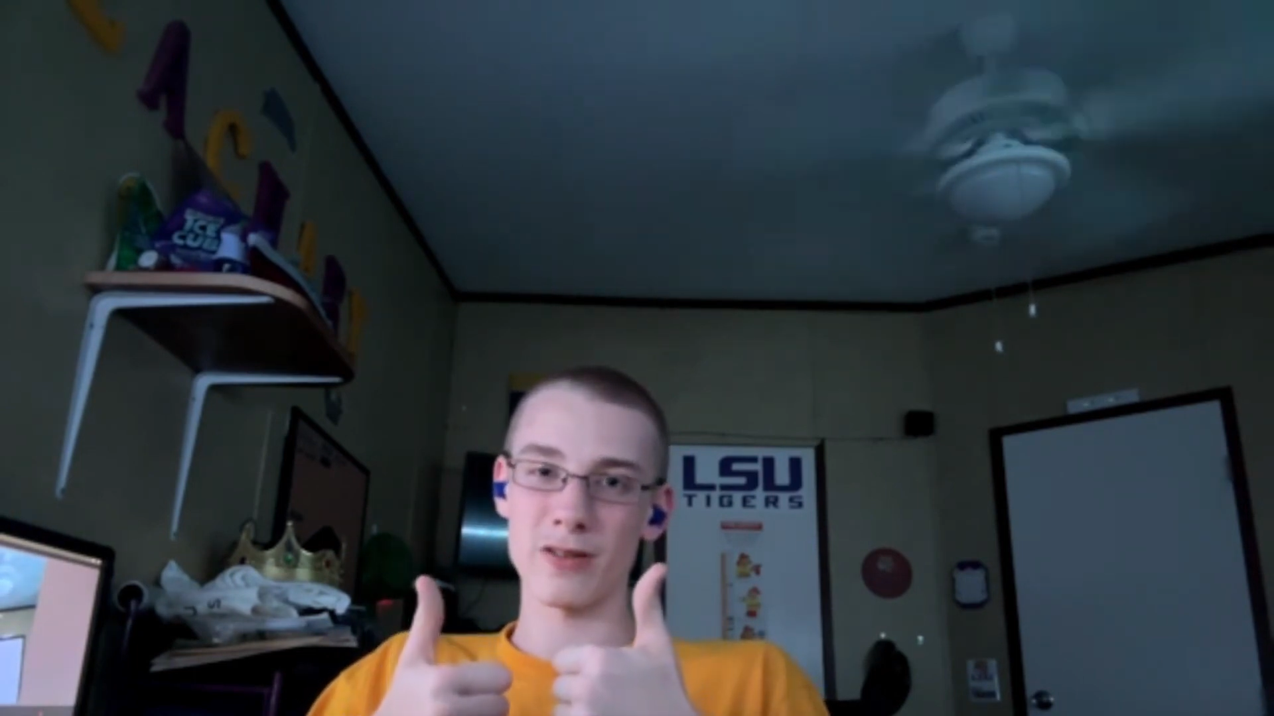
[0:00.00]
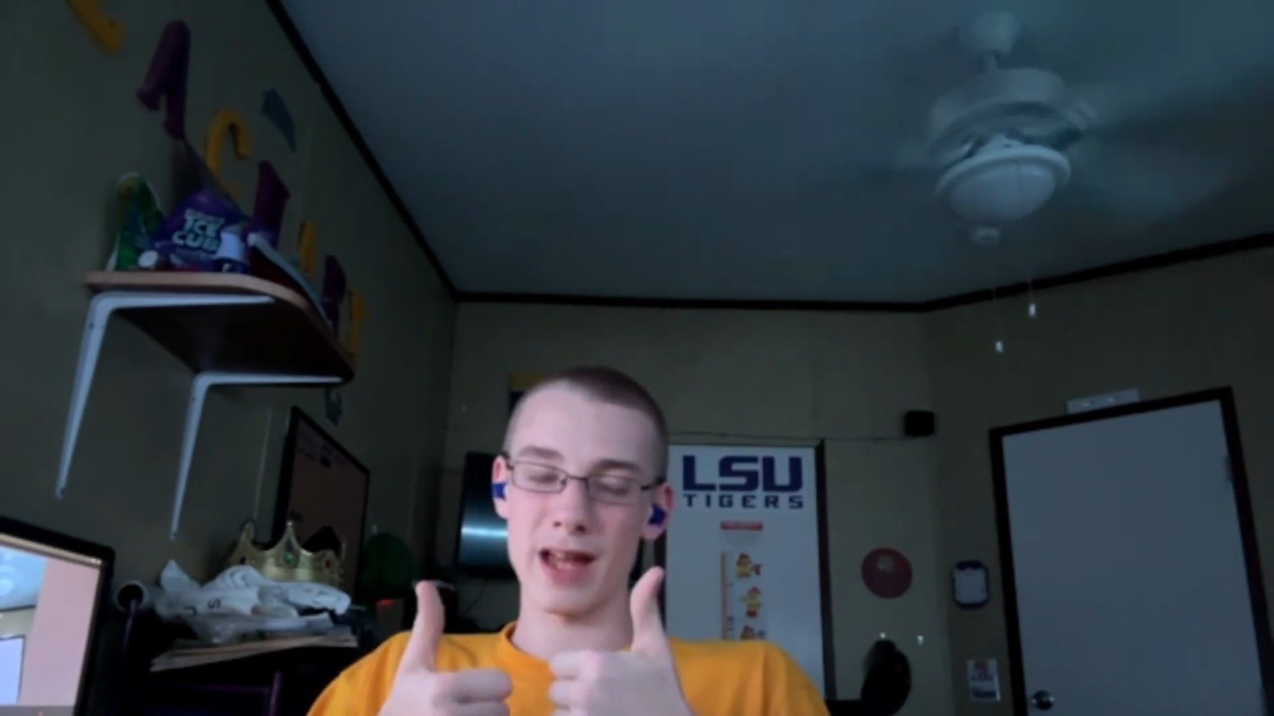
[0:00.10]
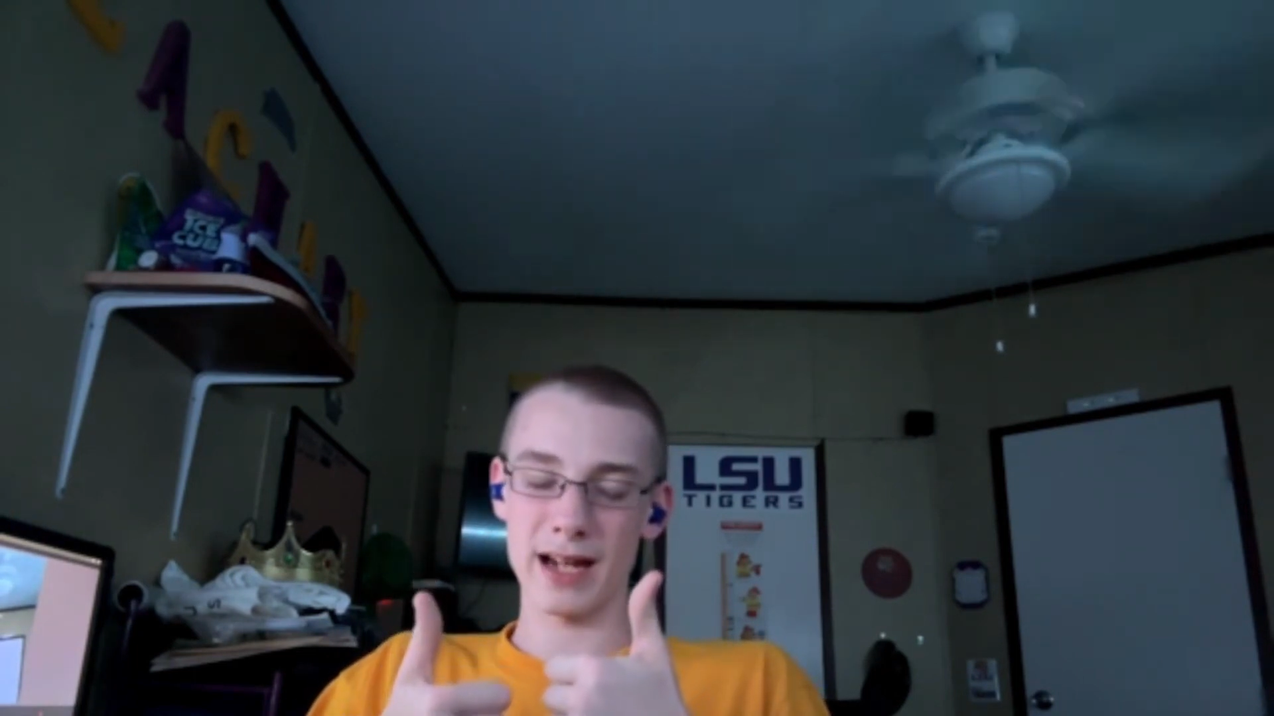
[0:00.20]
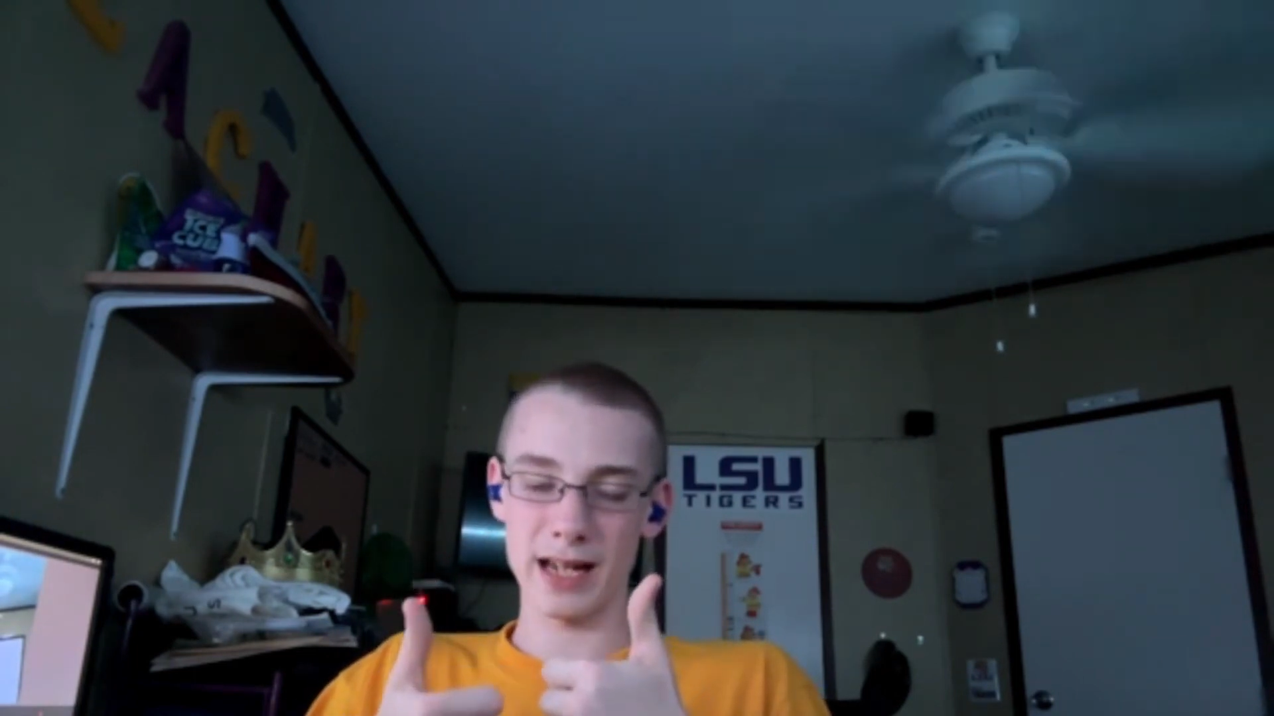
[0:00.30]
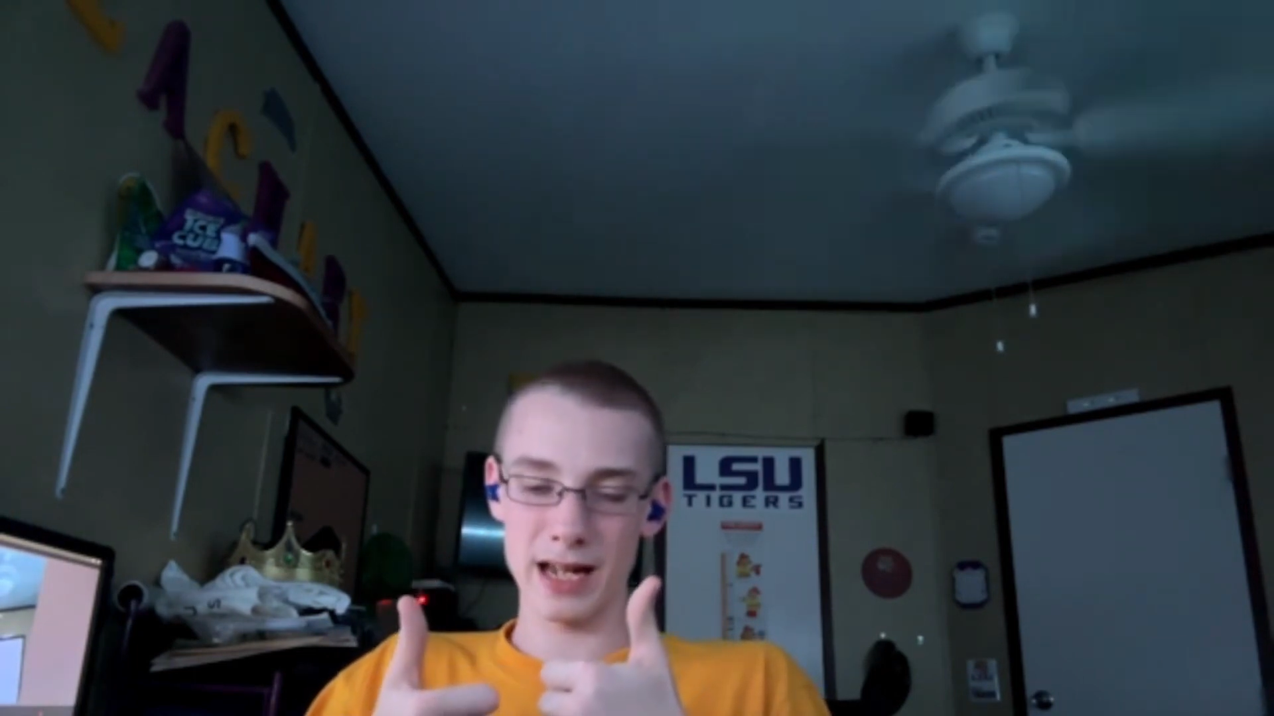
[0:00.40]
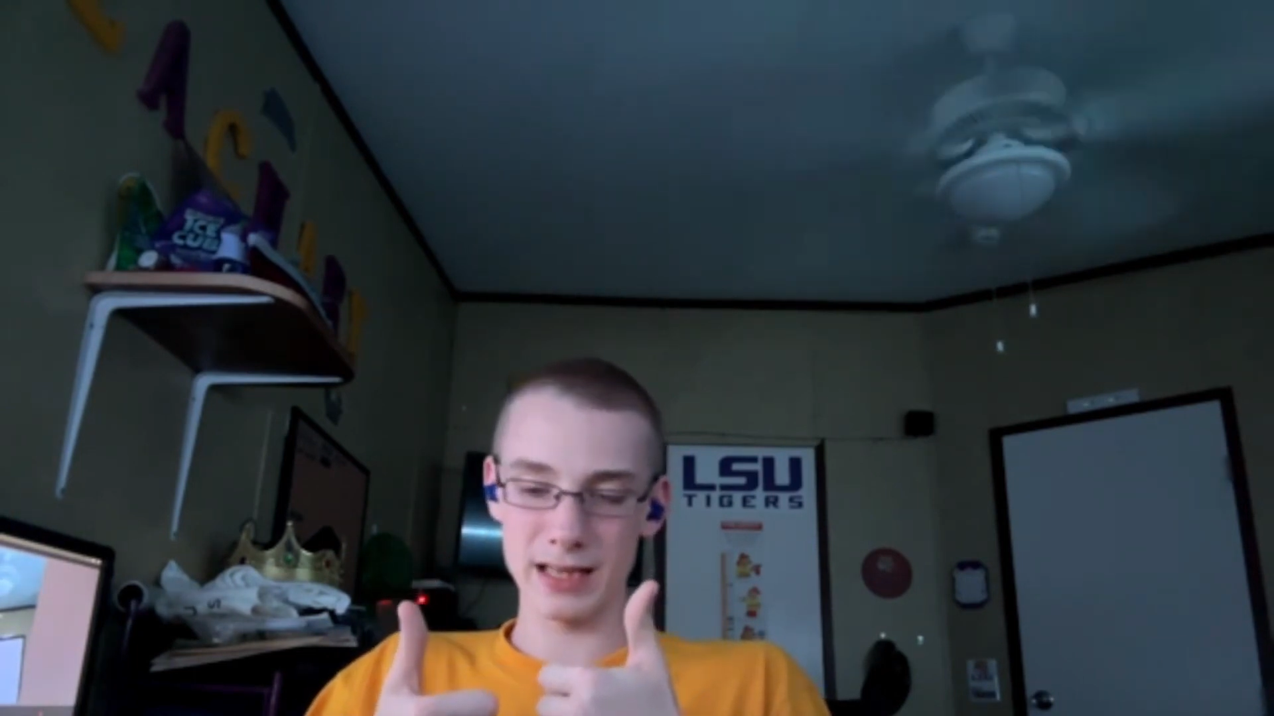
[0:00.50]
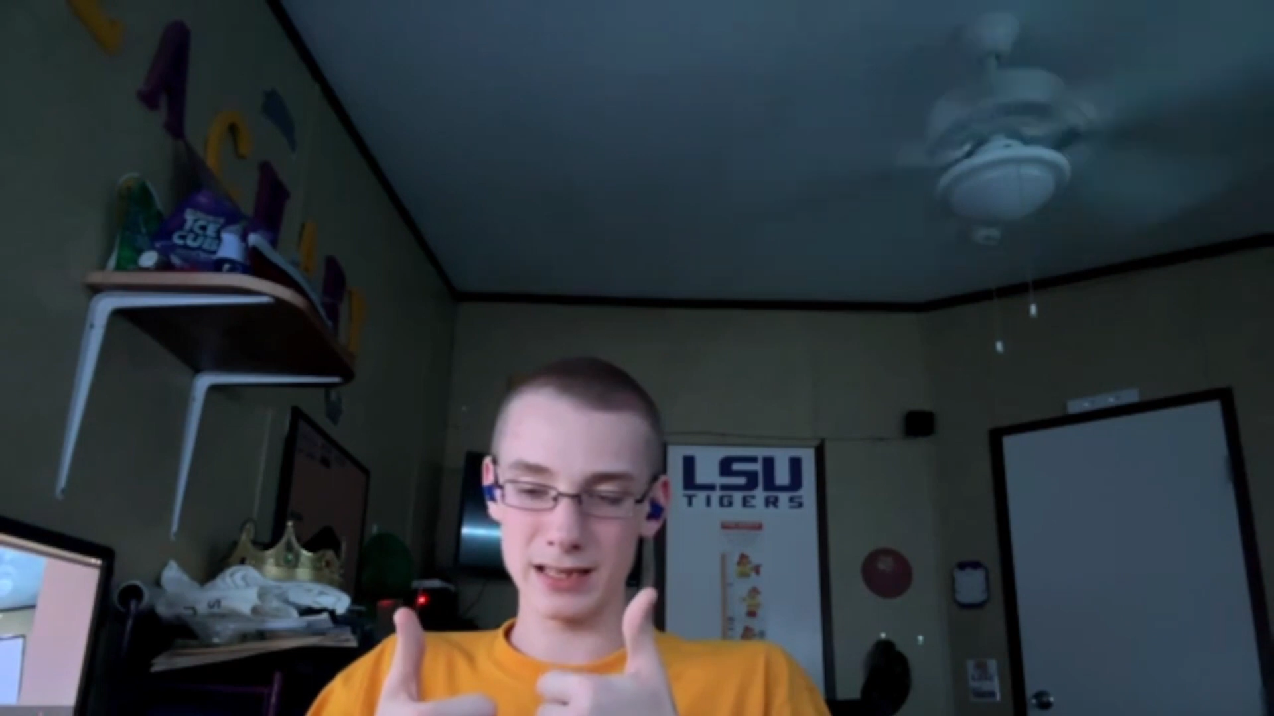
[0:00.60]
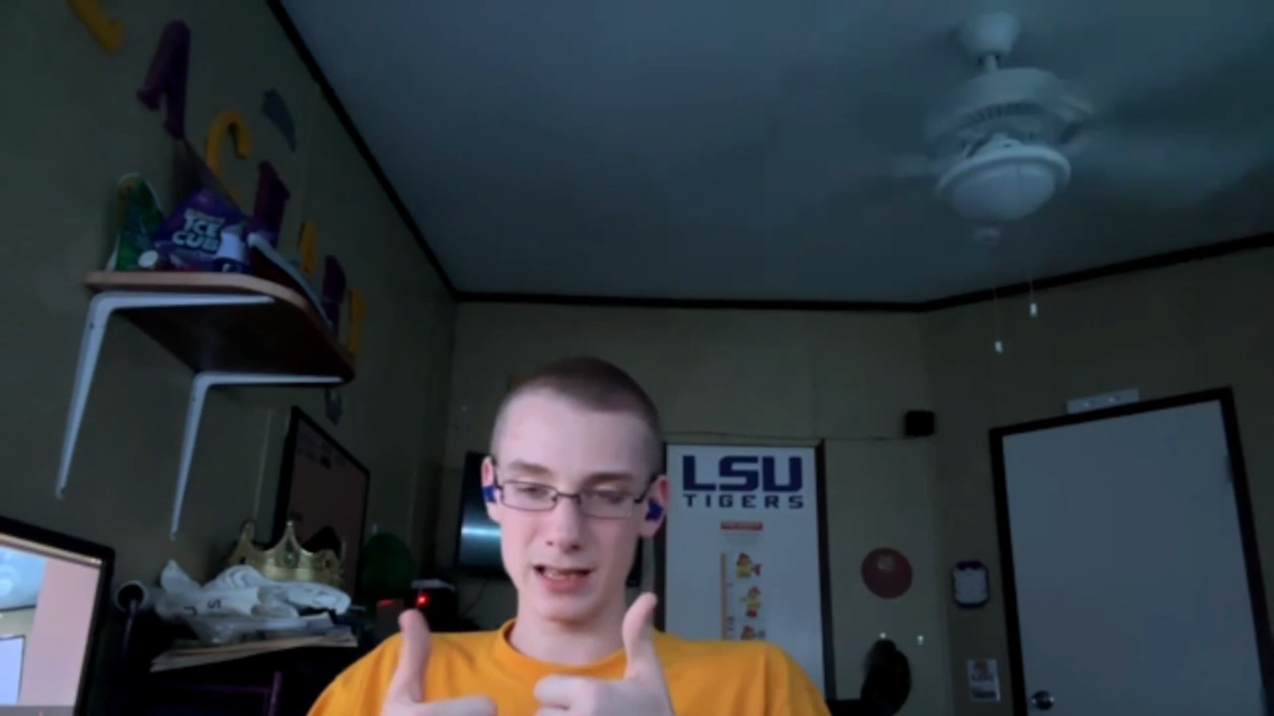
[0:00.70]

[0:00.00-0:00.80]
that, guys.